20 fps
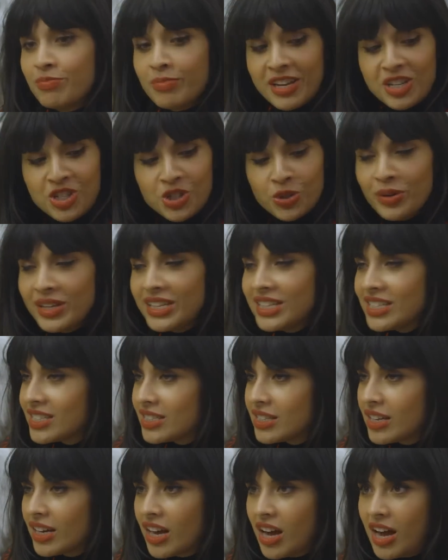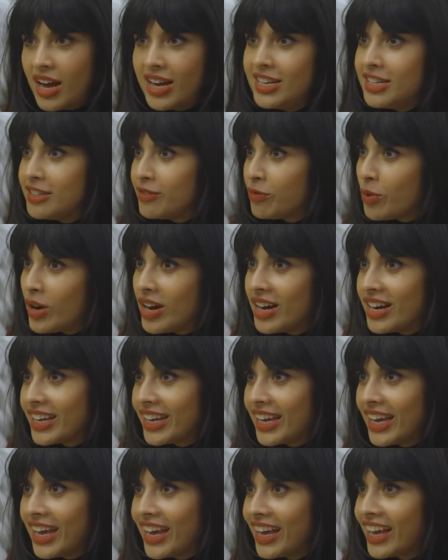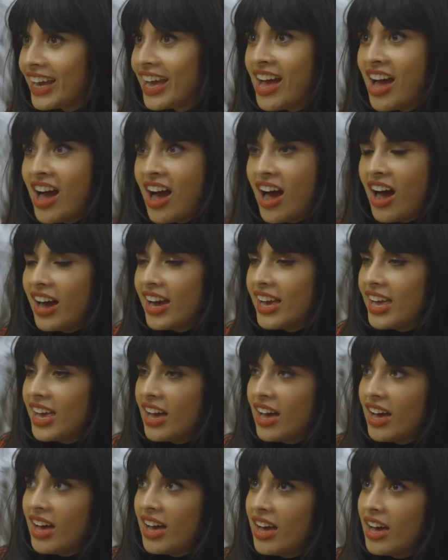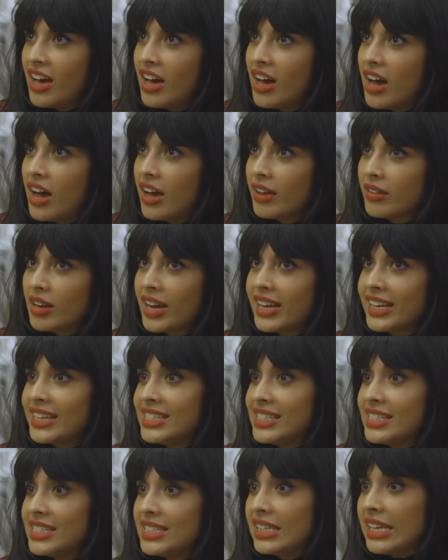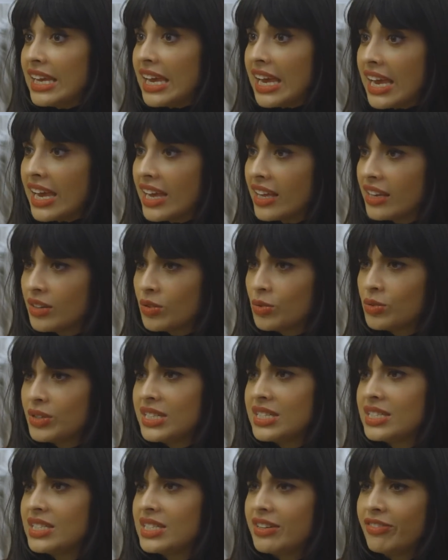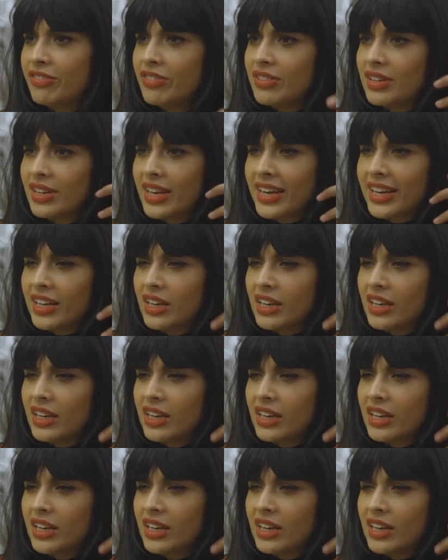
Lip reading: My joints are kind of working. I can see, and all these different like